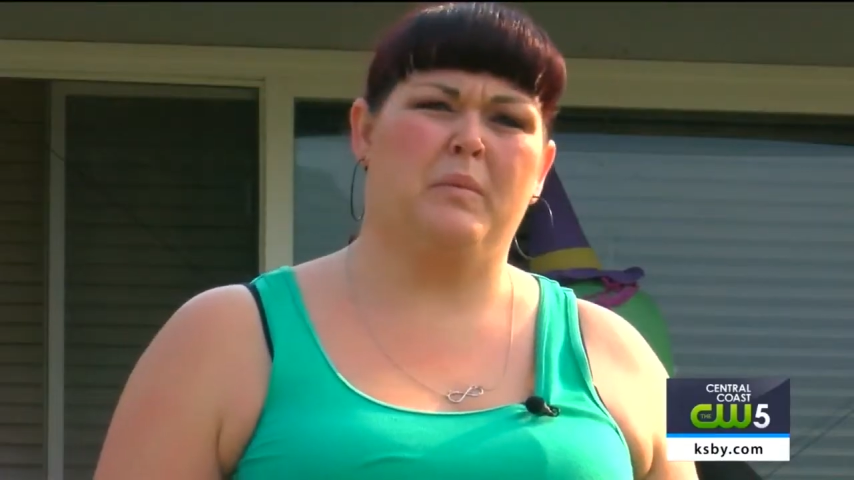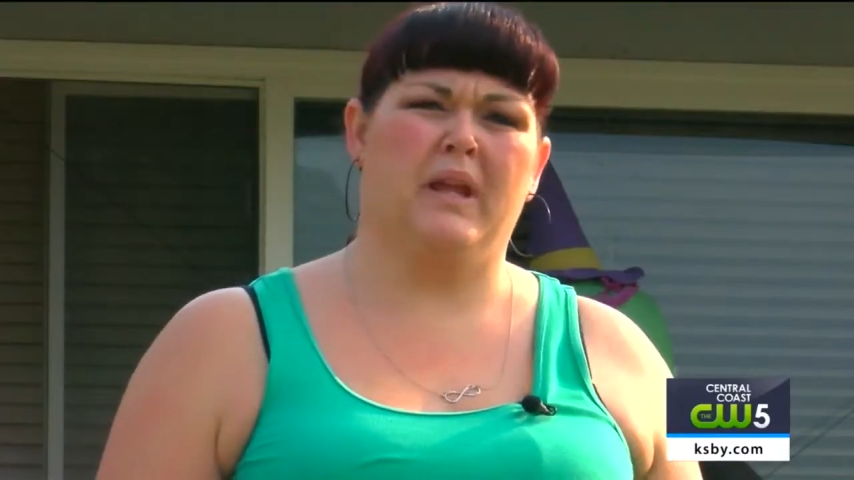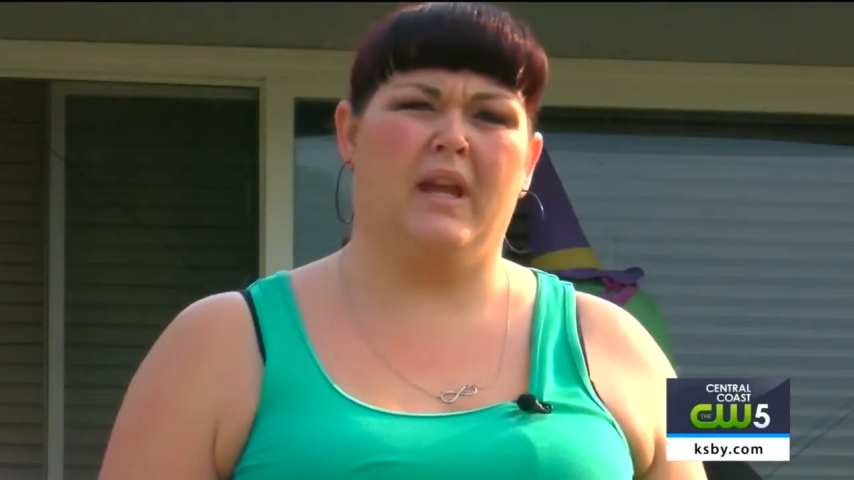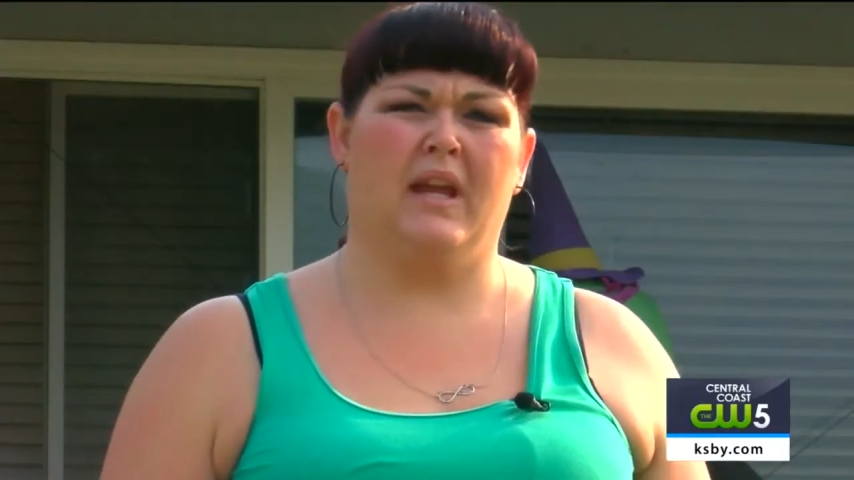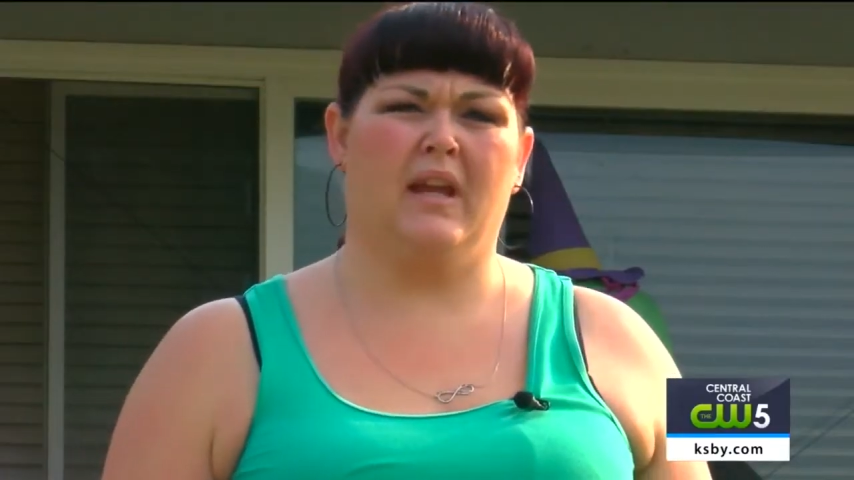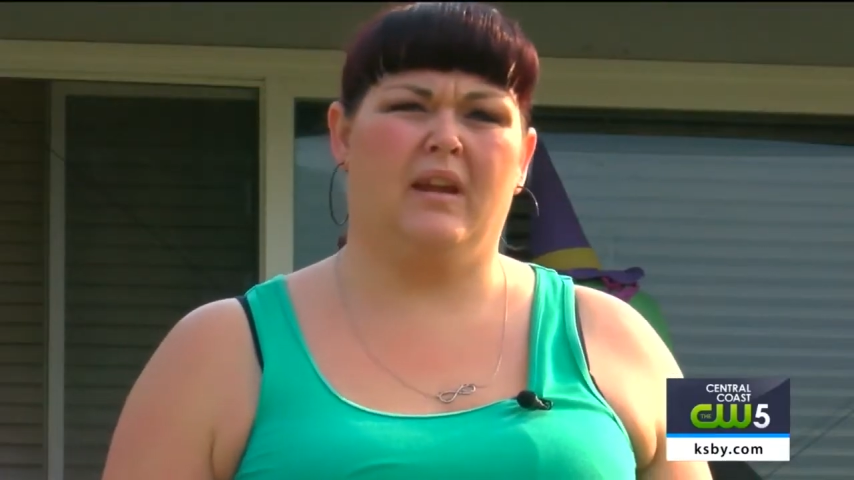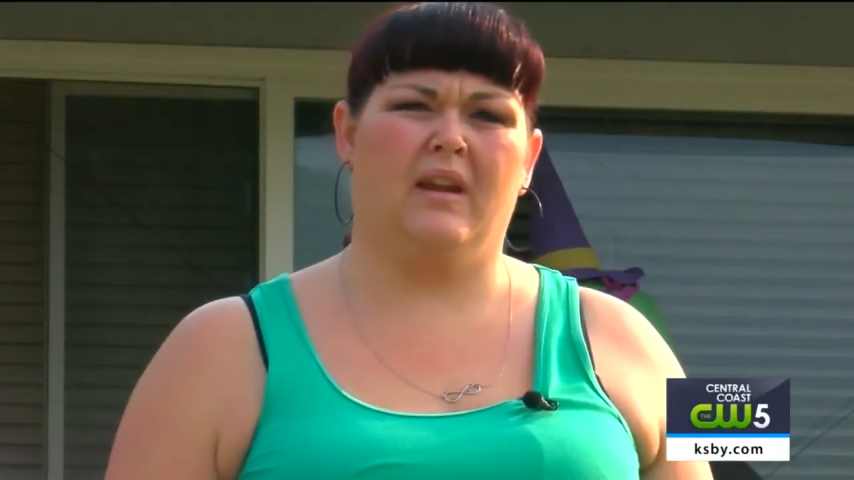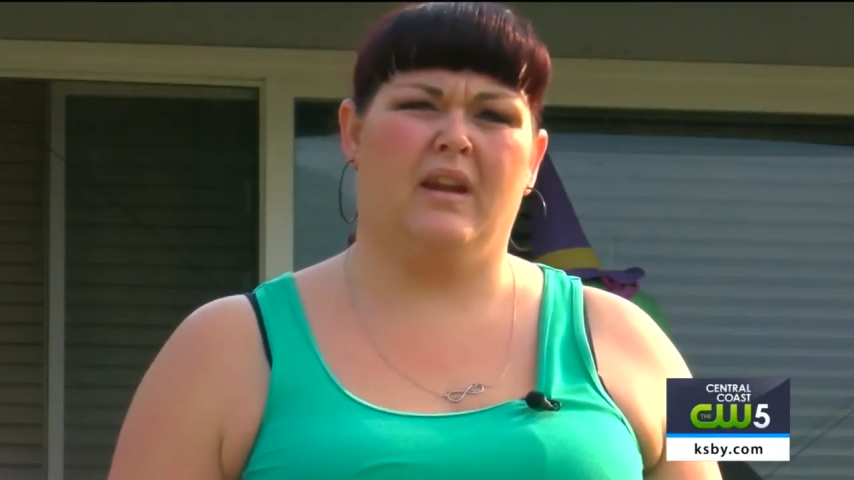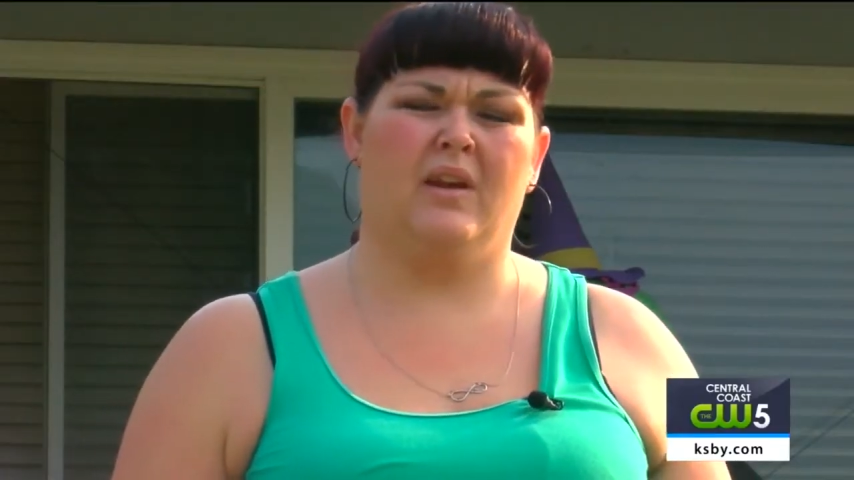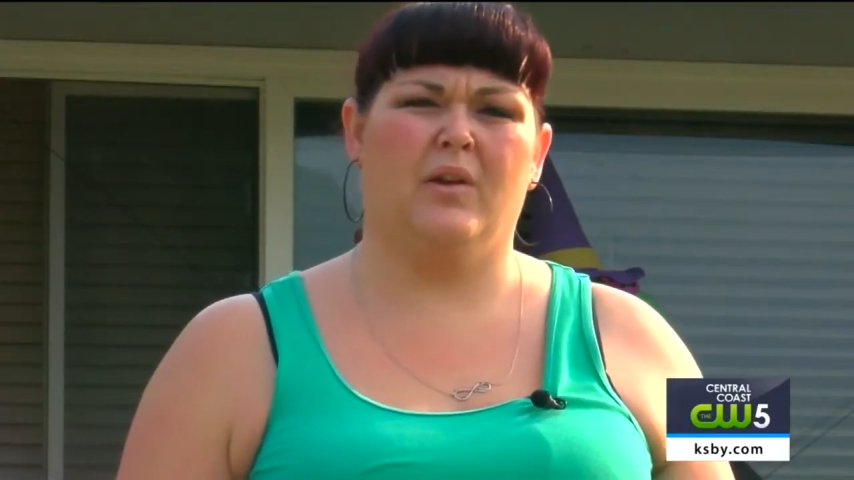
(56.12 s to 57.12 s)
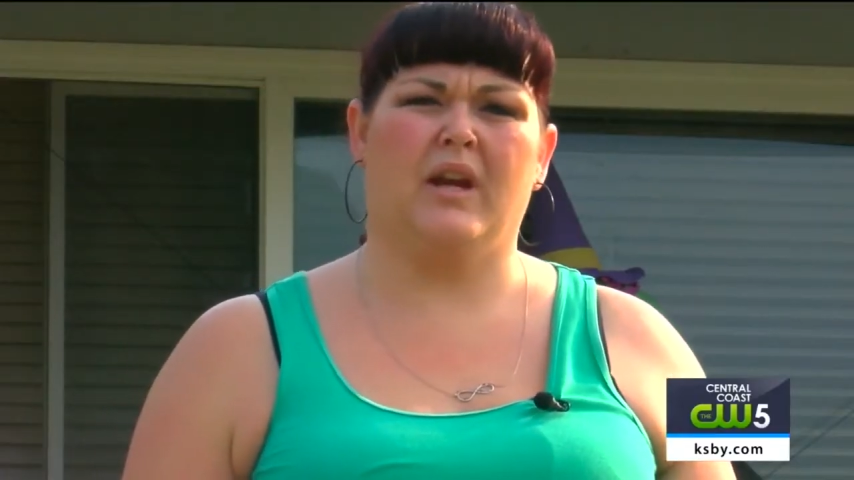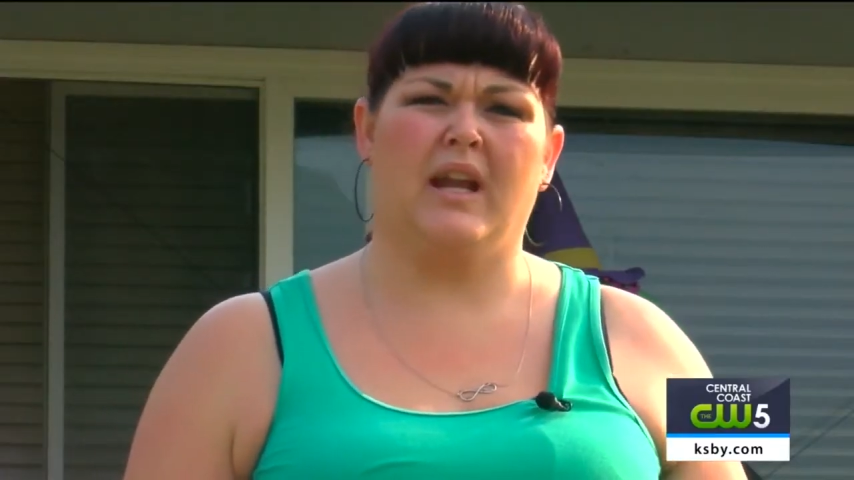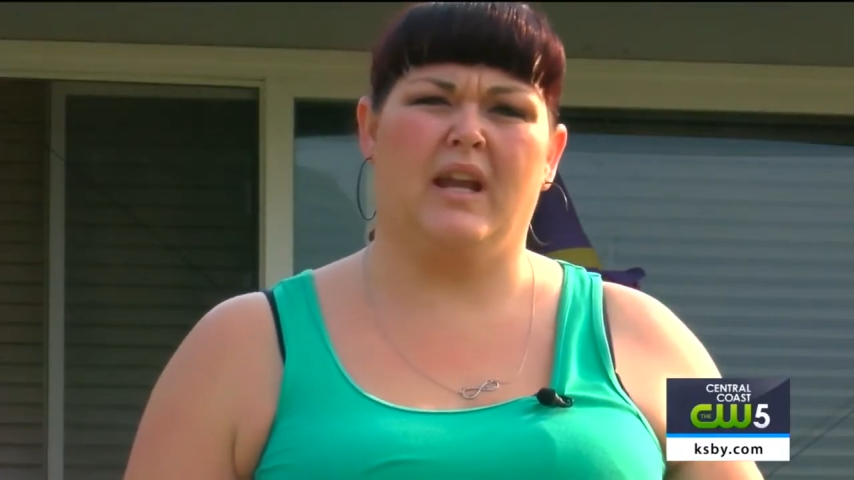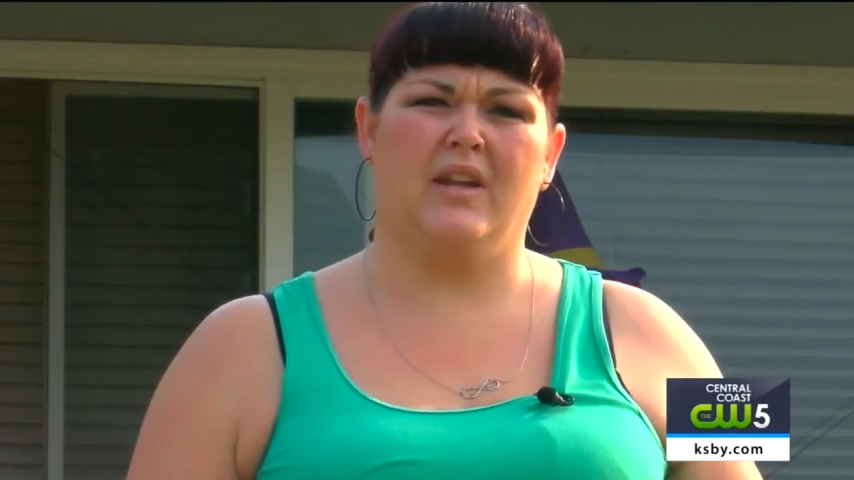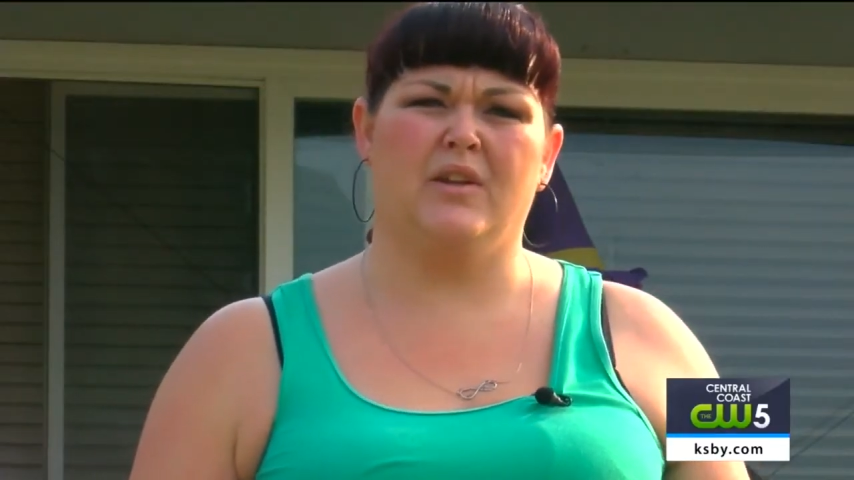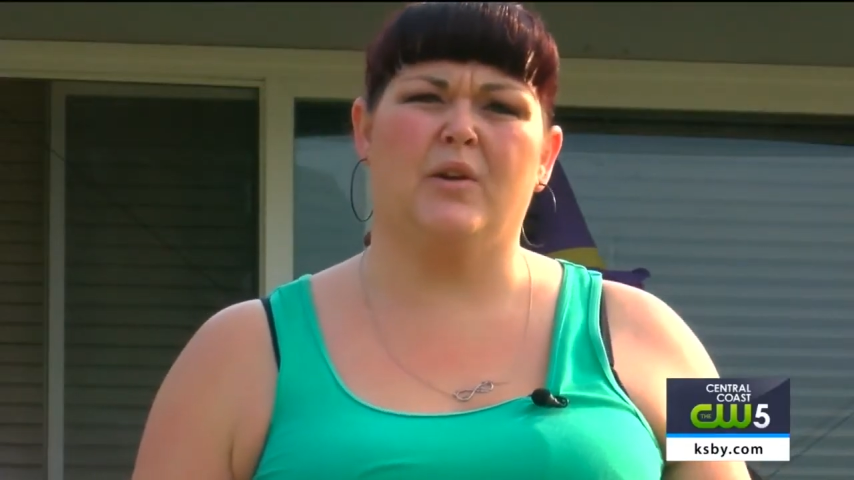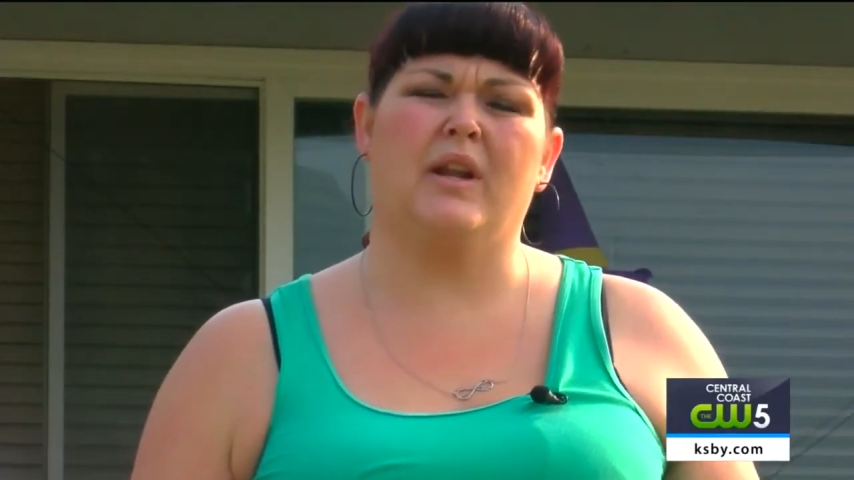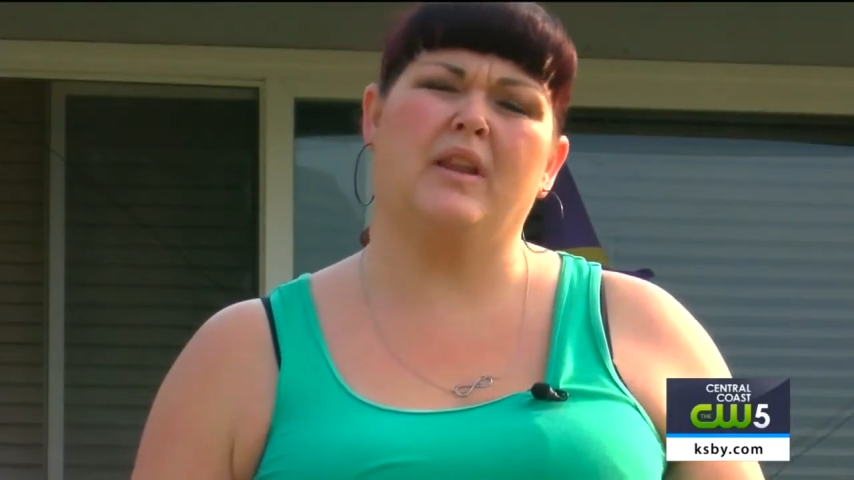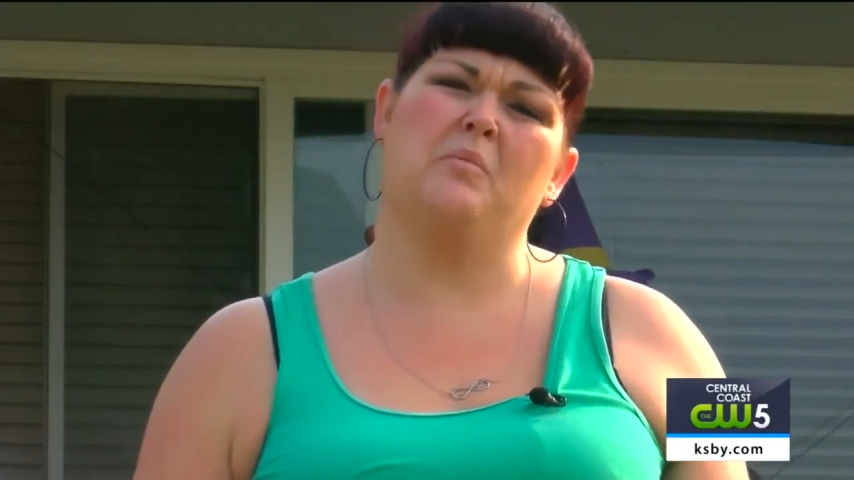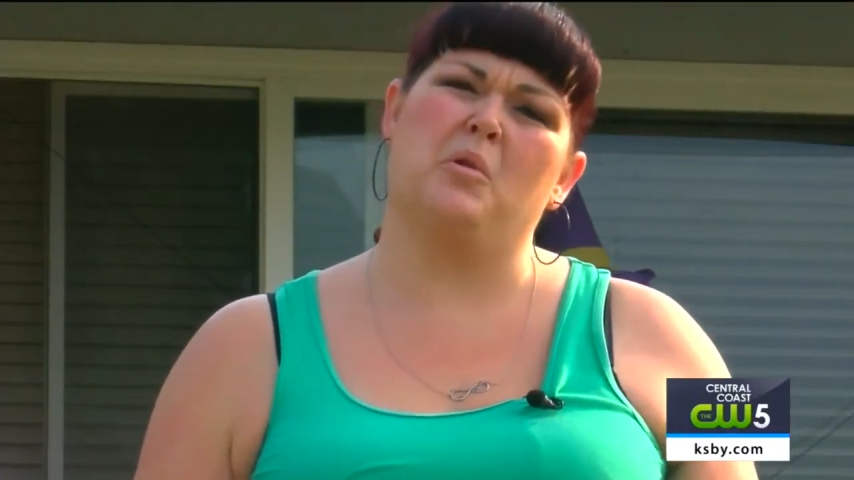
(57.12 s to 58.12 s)
be like, you know, kind of
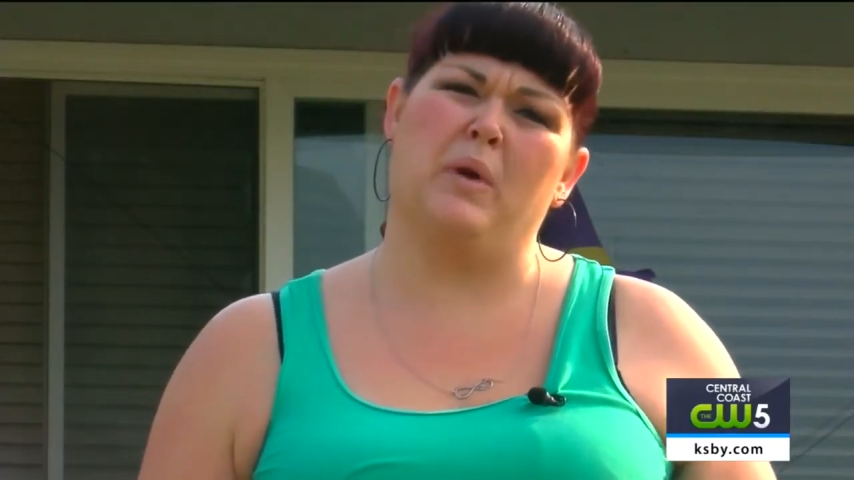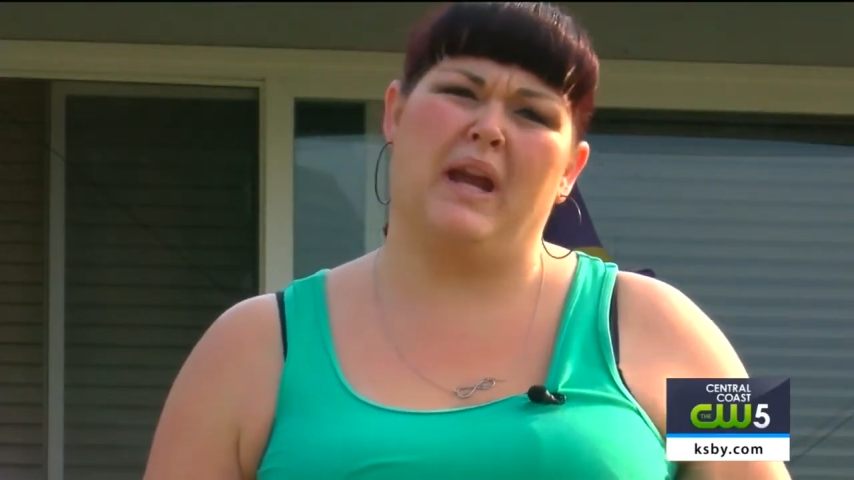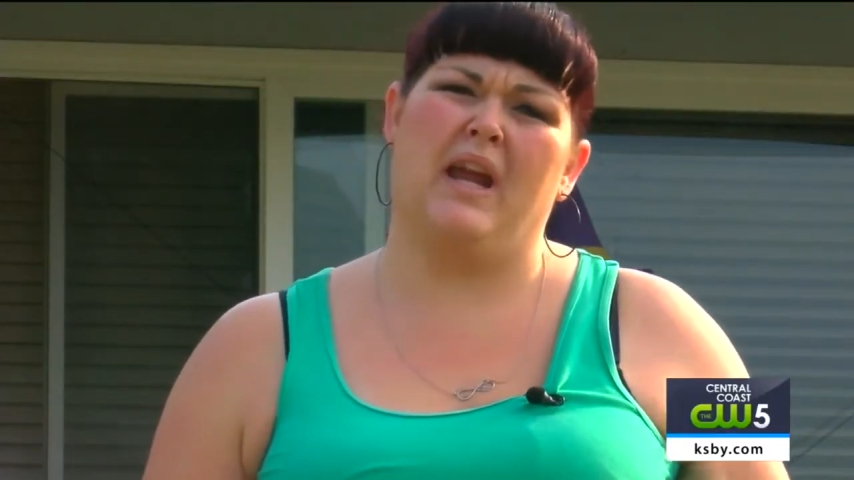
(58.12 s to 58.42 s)
turning them away.